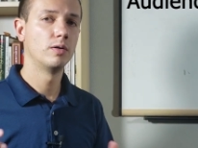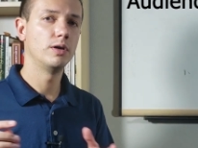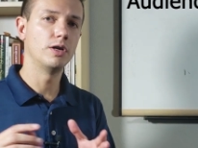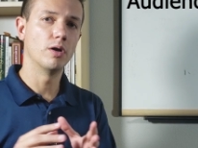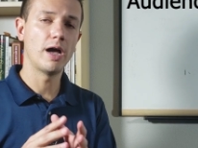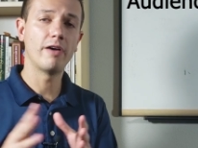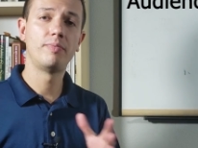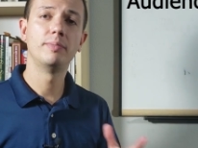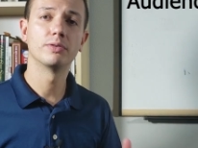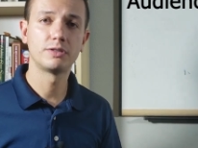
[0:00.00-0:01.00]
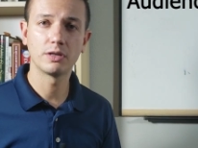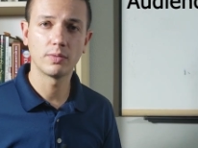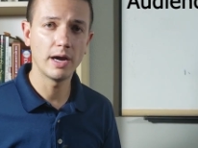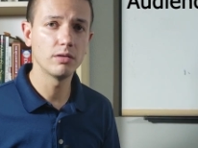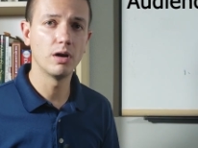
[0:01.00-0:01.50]
you know, have people stick
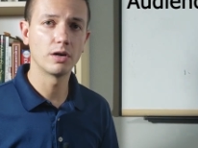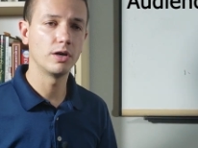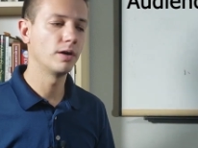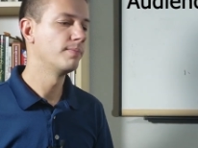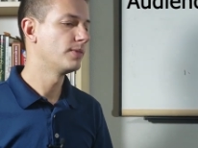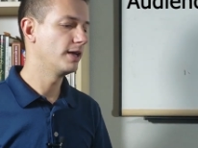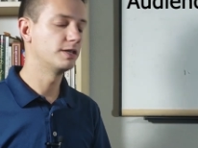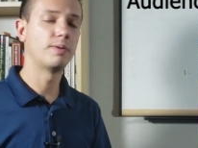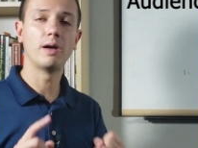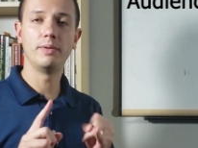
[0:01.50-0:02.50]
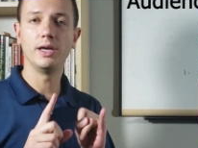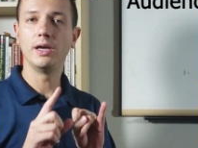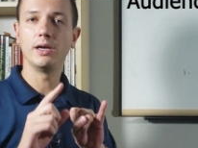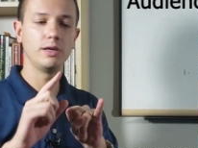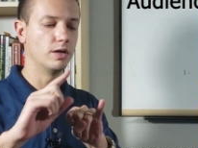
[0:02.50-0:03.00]
around longer is by
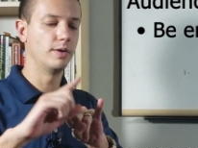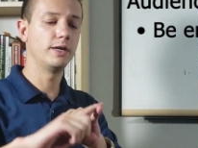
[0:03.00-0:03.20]
being, you know,